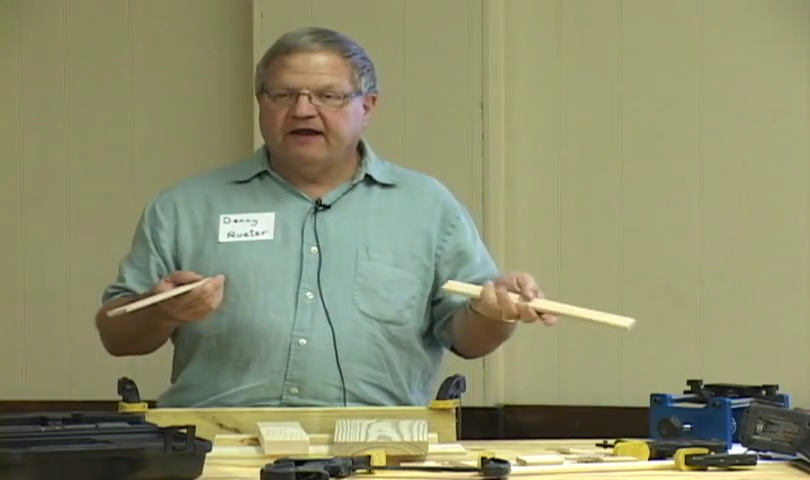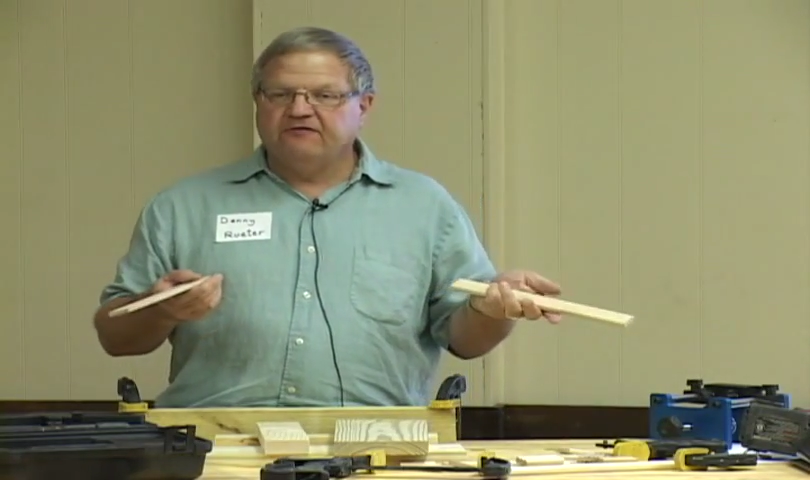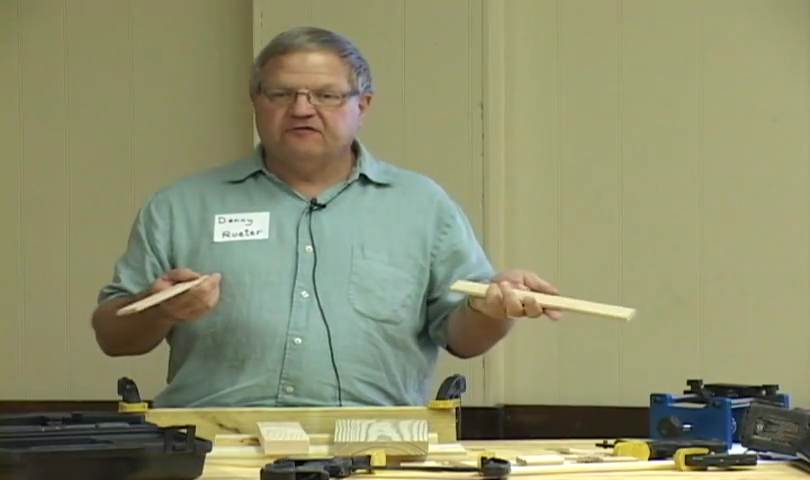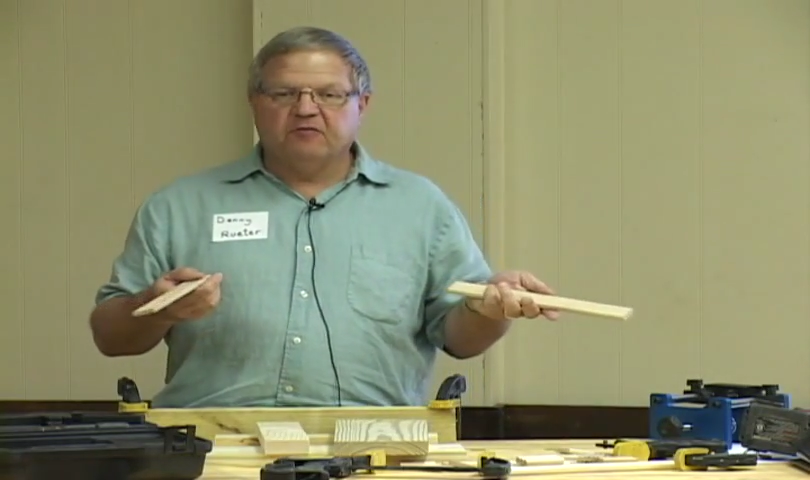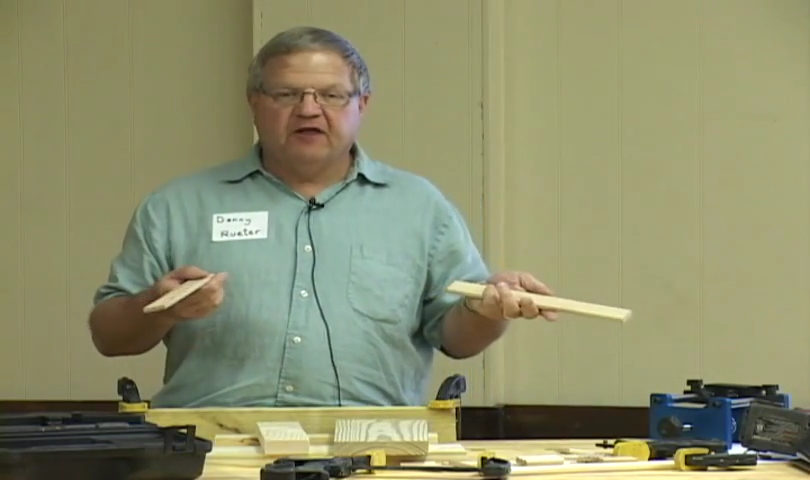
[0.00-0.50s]

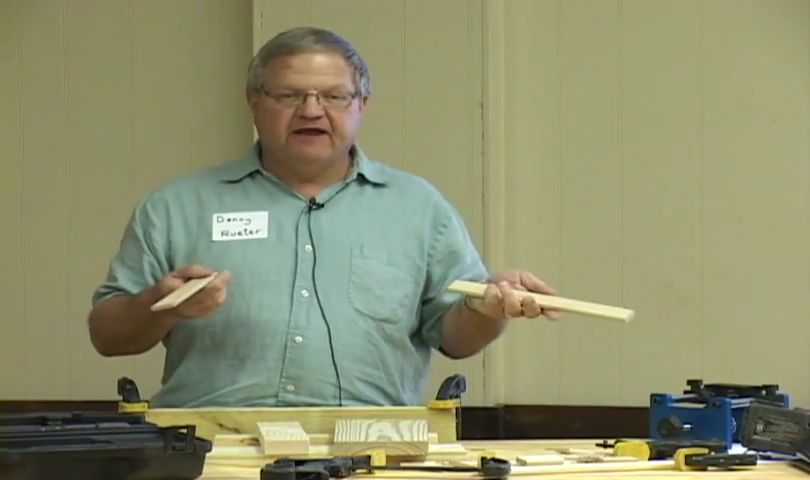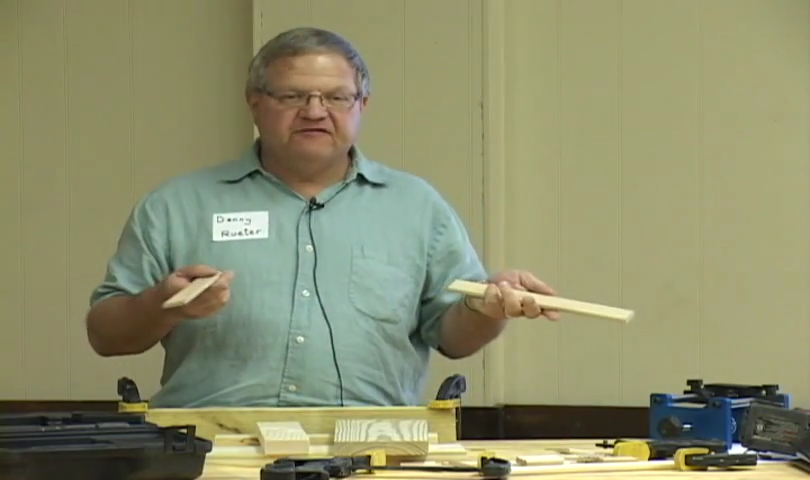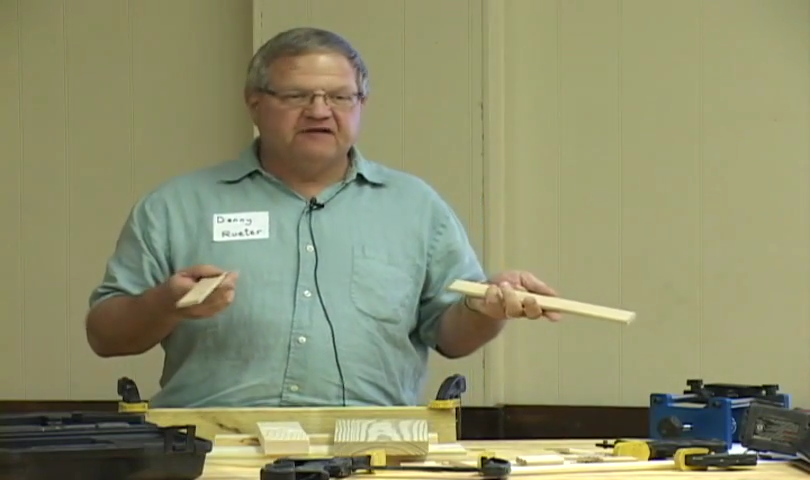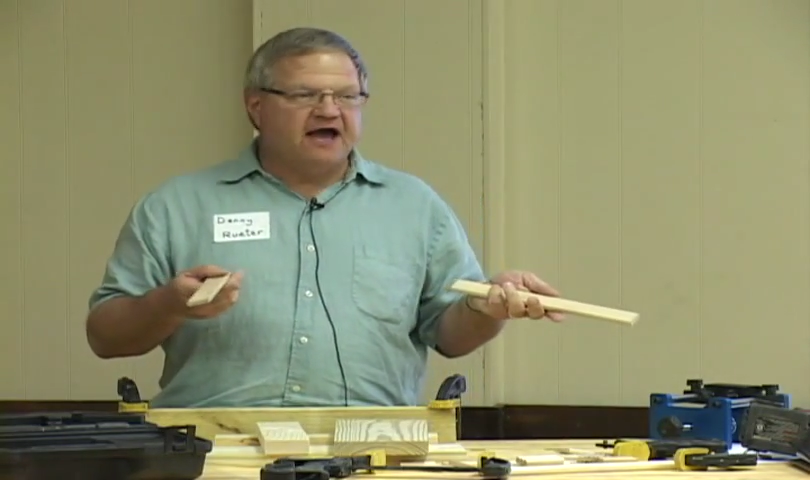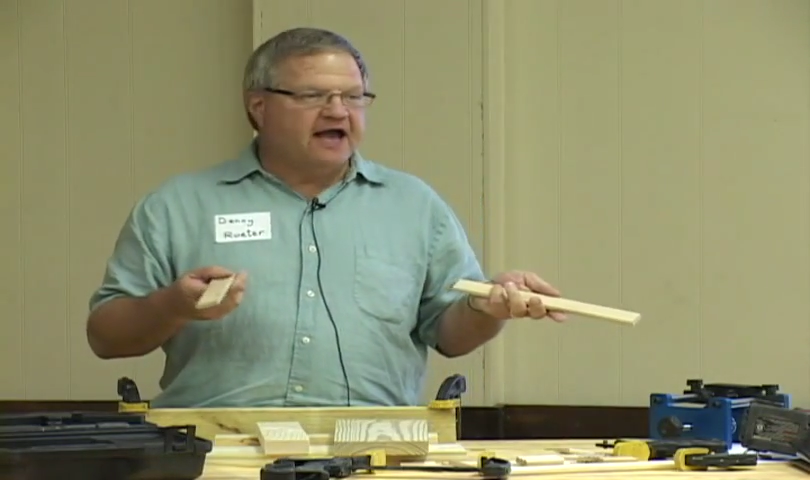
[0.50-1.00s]
just blank
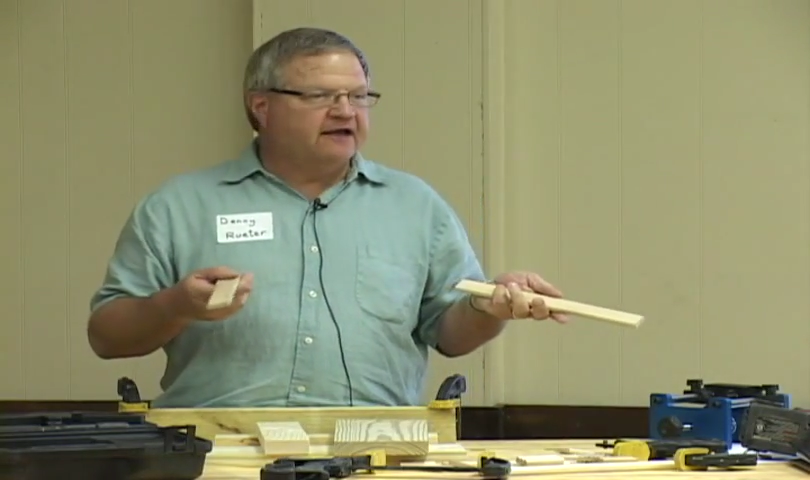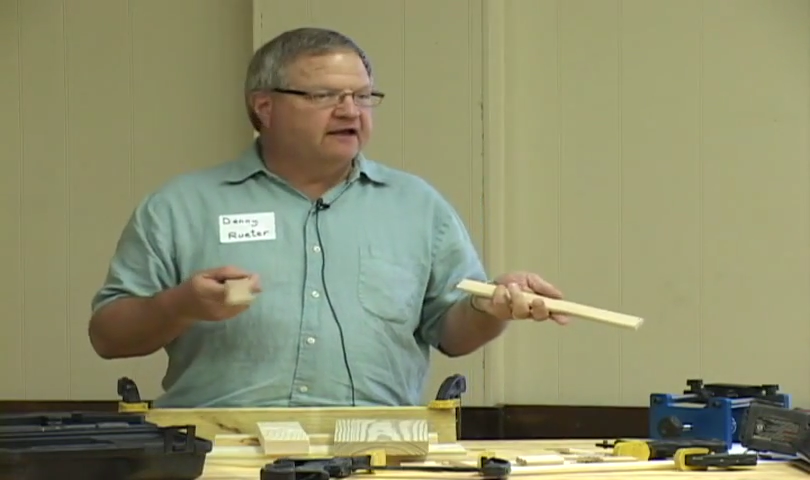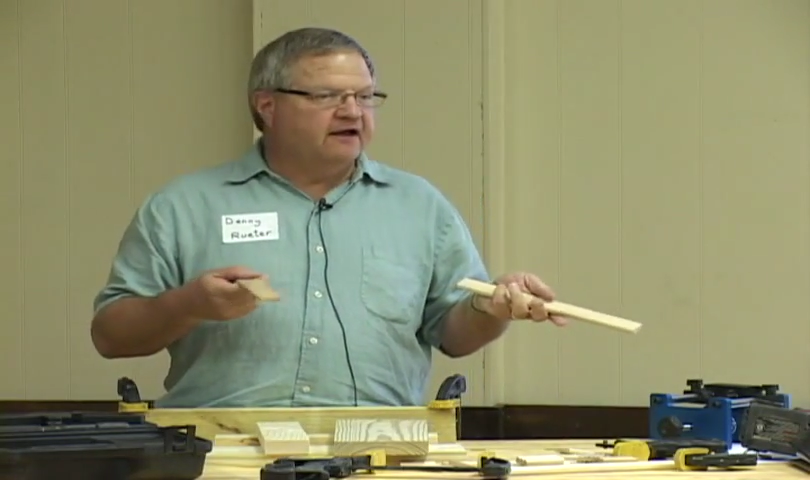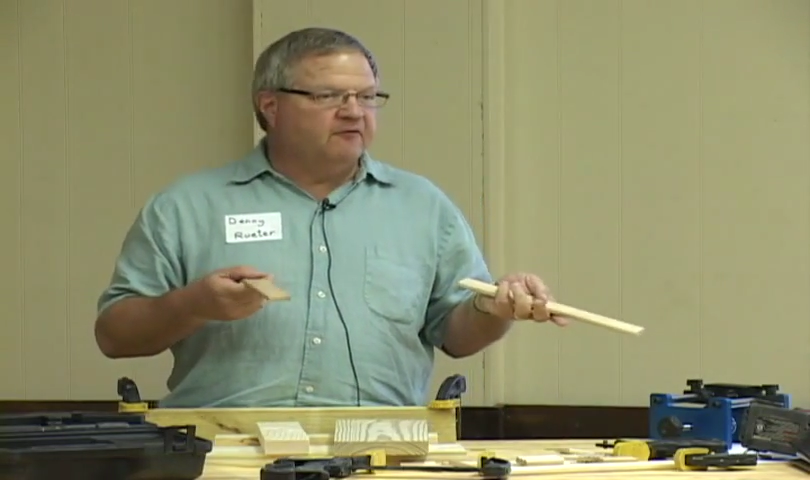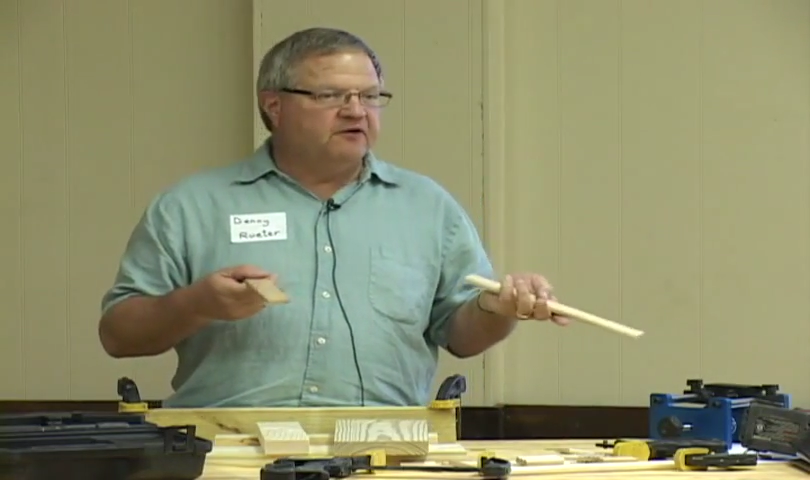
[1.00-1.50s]
stock
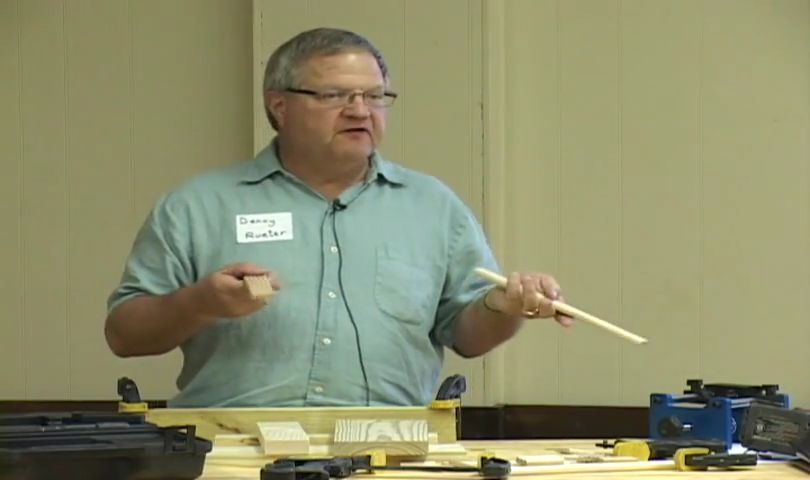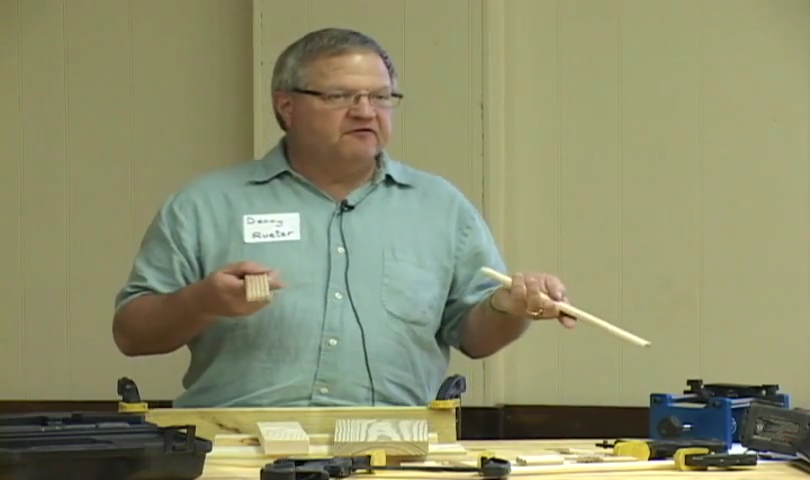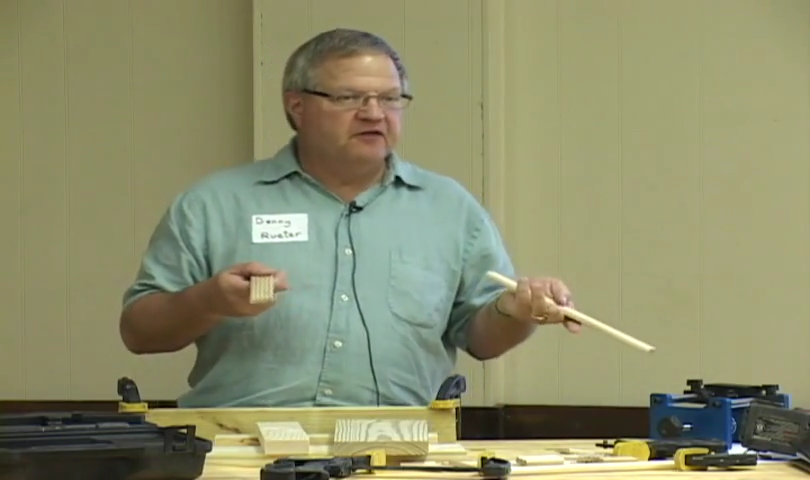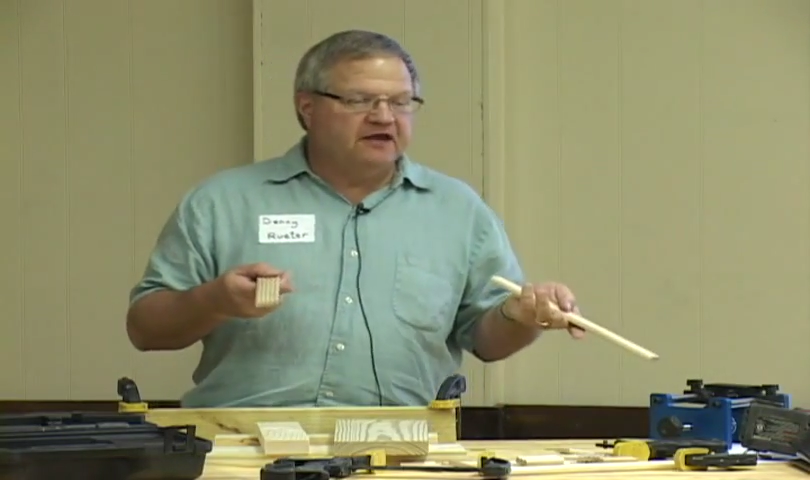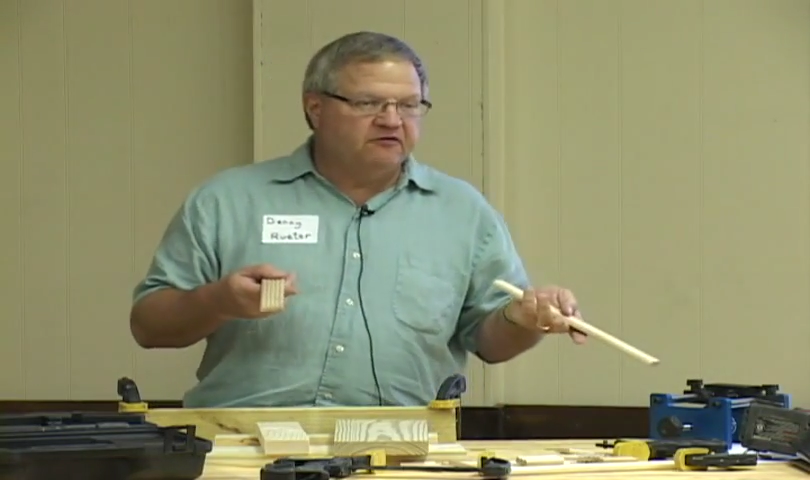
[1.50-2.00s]
and cut
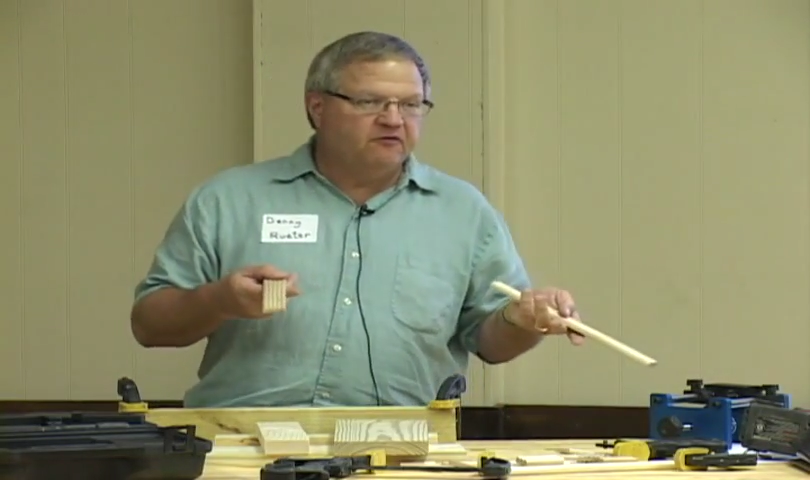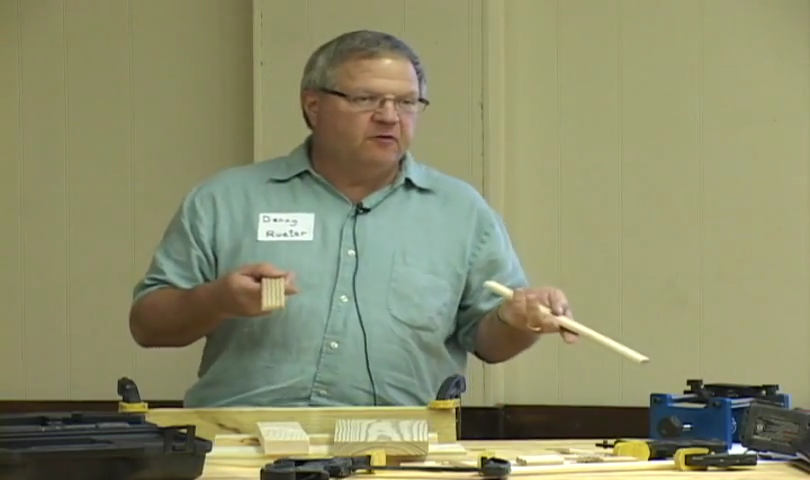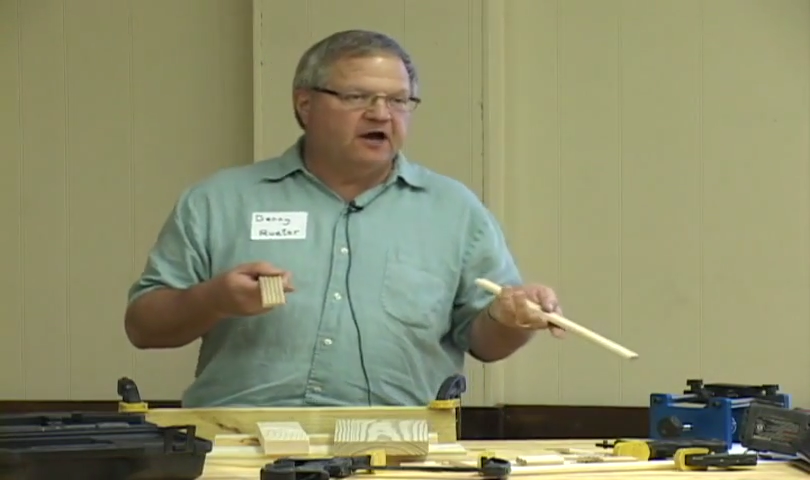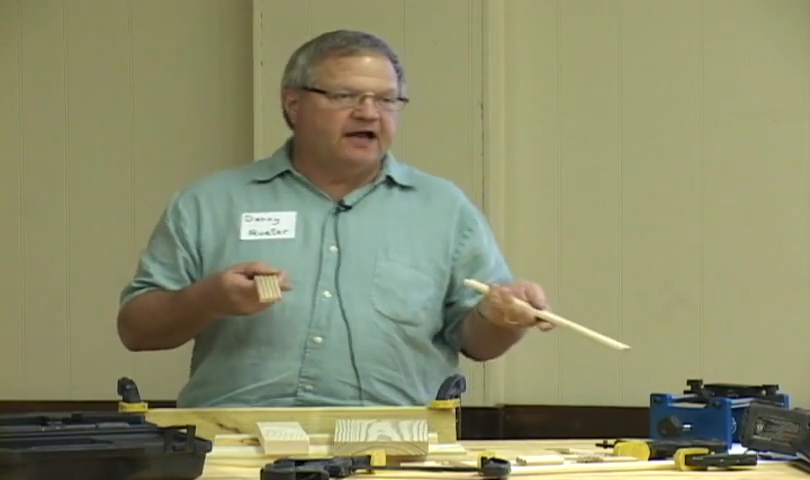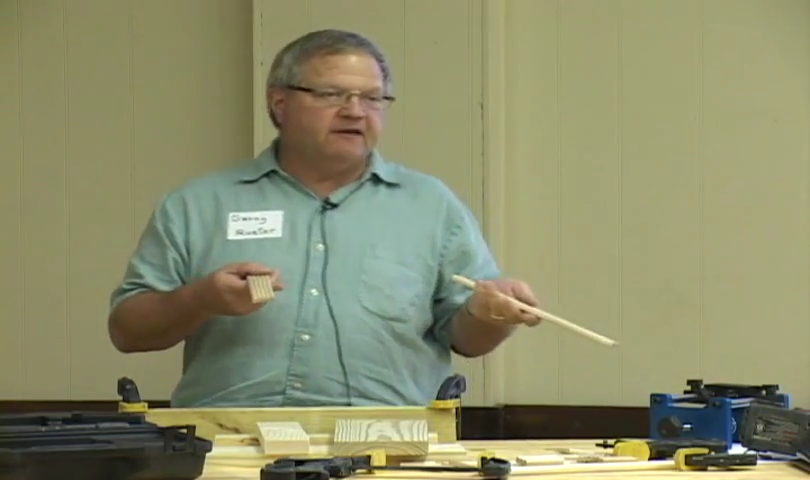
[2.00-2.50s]
whatever length you
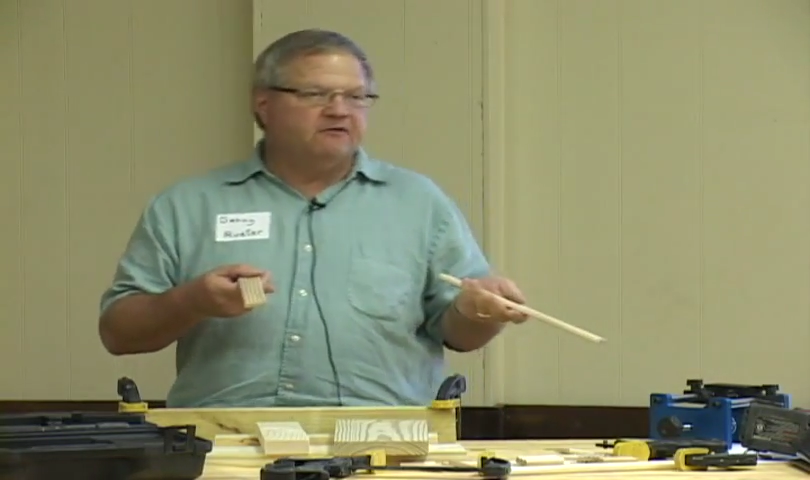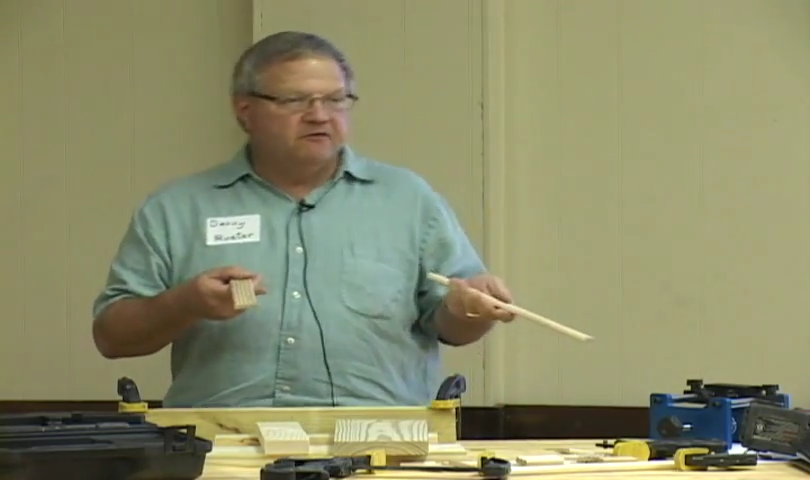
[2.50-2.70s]
want